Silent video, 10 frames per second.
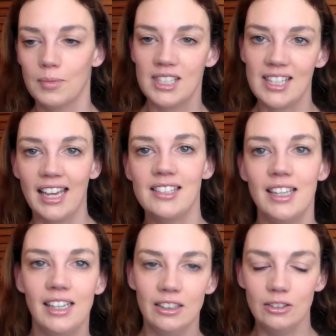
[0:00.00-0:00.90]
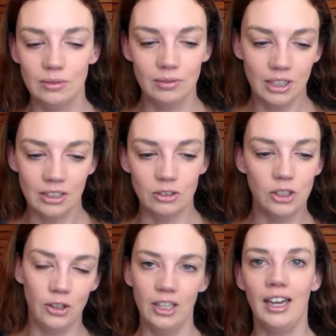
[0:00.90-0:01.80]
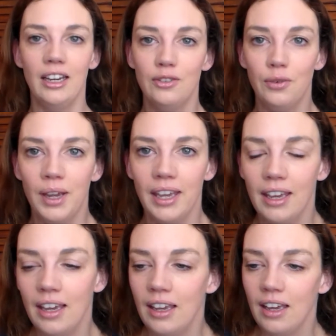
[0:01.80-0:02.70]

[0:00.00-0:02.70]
sexy in a dirty kind of way.